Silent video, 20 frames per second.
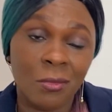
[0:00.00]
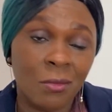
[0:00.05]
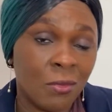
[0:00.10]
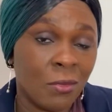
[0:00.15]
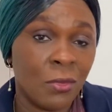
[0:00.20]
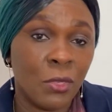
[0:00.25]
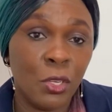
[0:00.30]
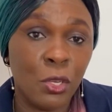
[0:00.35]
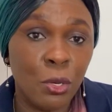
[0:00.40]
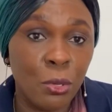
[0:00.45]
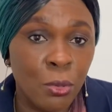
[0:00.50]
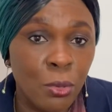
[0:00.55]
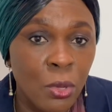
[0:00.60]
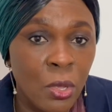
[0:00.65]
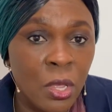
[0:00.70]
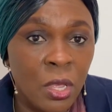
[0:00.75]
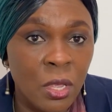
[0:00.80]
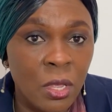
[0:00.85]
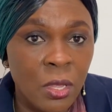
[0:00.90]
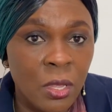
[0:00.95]
you know,
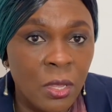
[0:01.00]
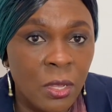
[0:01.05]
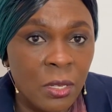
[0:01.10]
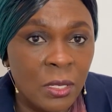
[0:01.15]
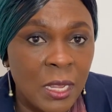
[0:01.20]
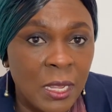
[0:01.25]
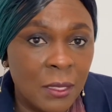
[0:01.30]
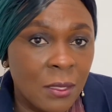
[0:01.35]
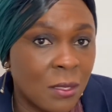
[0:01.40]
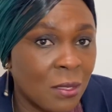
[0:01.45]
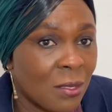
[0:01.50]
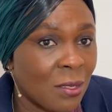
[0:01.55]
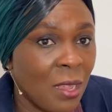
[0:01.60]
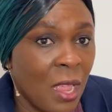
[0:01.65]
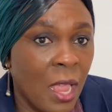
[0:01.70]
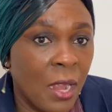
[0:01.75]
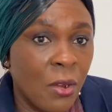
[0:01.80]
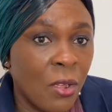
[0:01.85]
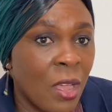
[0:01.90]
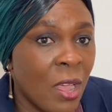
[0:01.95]
that's
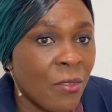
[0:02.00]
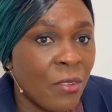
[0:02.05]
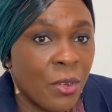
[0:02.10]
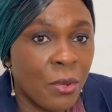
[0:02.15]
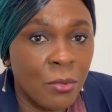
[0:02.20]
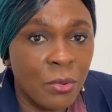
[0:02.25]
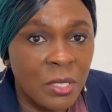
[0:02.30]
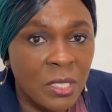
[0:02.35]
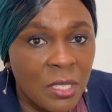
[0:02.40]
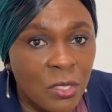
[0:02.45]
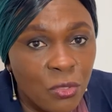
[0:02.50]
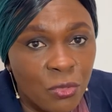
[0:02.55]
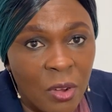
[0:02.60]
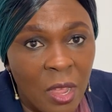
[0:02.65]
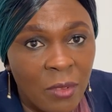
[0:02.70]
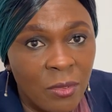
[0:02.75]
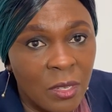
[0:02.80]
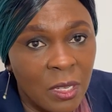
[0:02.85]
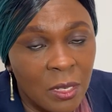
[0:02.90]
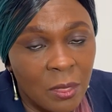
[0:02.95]
I don't have any reason
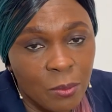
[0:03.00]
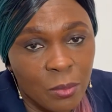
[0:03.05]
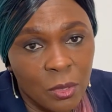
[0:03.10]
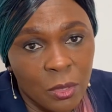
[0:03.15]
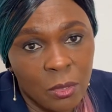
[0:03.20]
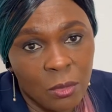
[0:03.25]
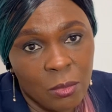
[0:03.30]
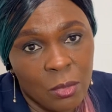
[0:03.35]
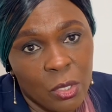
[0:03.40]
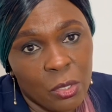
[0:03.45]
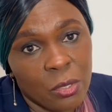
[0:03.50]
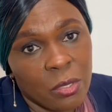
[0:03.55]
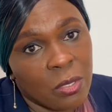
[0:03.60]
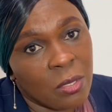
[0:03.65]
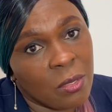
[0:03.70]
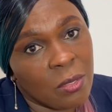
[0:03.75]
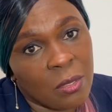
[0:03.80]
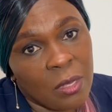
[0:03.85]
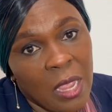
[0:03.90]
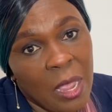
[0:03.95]
traveling
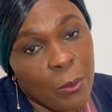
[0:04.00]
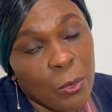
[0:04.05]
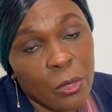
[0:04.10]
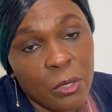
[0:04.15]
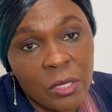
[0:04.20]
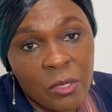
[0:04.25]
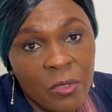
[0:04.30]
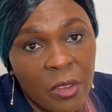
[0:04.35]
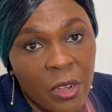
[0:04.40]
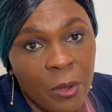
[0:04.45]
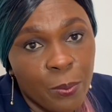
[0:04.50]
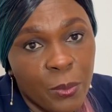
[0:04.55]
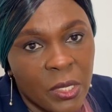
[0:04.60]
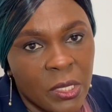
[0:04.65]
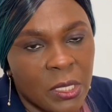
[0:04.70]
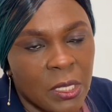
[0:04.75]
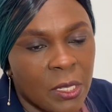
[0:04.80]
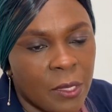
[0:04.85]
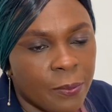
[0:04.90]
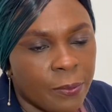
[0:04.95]
because I'm always very busy.